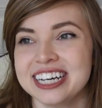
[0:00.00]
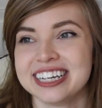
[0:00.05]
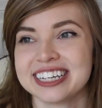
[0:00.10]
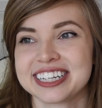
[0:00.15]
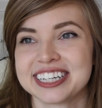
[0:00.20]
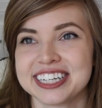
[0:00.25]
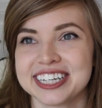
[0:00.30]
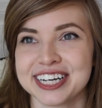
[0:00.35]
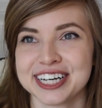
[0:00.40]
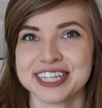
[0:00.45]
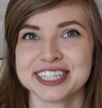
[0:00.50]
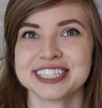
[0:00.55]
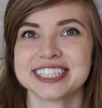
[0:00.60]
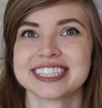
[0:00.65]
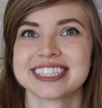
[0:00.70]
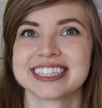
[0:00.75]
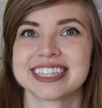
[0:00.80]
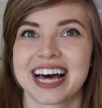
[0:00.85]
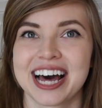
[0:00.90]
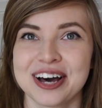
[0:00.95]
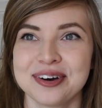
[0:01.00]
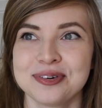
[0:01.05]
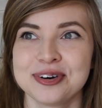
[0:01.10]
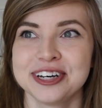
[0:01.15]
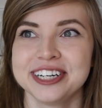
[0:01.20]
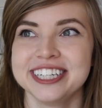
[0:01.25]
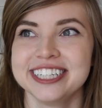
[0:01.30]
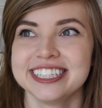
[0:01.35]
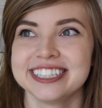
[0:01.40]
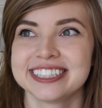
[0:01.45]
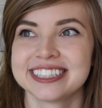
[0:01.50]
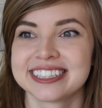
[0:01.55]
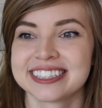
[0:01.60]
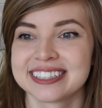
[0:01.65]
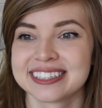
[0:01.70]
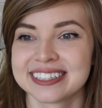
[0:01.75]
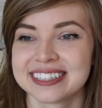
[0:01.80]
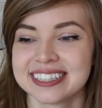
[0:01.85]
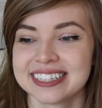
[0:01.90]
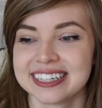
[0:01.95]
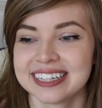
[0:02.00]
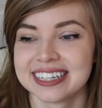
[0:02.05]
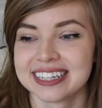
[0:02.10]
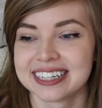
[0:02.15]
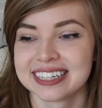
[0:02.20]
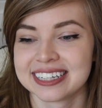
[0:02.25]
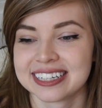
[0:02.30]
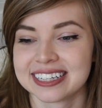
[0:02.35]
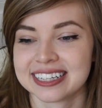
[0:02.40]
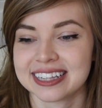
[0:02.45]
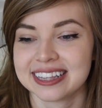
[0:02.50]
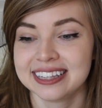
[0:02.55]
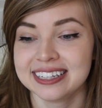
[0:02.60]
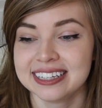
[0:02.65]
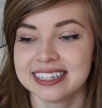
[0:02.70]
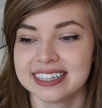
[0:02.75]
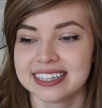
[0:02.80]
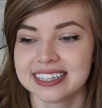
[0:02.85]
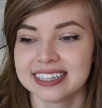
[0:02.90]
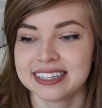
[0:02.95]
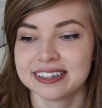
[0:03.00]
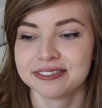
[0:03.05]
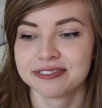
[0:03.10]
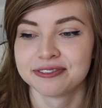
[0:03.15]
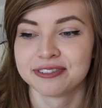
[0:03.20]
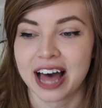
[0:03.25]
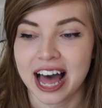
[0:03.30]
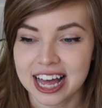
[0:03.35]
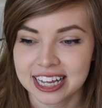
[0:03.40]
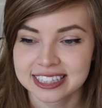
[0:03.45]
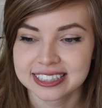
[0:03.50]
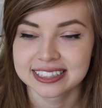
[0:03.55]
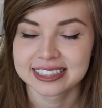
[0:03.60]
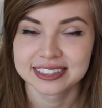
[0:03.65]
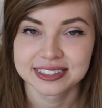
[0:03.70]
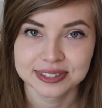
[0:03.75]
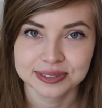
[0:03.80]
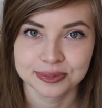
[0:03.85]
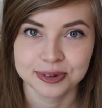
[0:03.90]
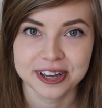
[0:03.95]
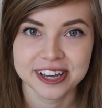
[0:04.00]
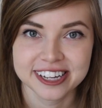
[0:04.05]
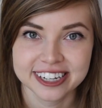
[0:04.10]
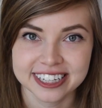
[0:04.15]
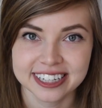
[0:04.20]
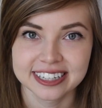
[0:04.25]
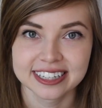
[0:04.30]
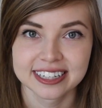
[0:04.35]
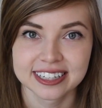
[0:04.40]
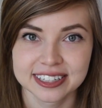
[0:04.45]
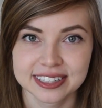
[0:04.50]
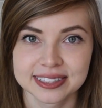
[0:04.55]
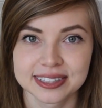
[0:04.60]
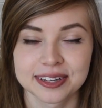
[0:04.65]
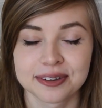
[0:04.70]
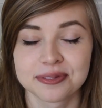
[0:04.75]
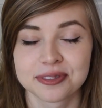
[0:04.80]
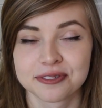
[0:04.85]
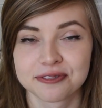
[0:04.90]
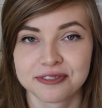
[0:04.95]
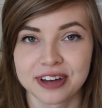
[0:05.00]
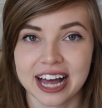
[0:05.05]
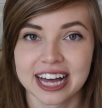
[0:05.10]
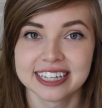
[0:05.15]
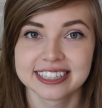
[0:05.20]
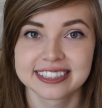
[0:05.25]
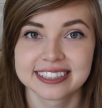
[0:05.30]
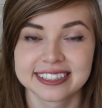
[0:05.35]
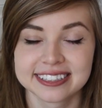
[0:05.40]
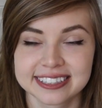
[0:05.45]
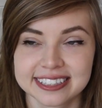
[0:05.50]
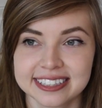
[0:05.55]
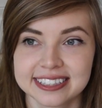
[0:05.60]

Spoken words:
because that was the fastest way to kill yourself, the fastest,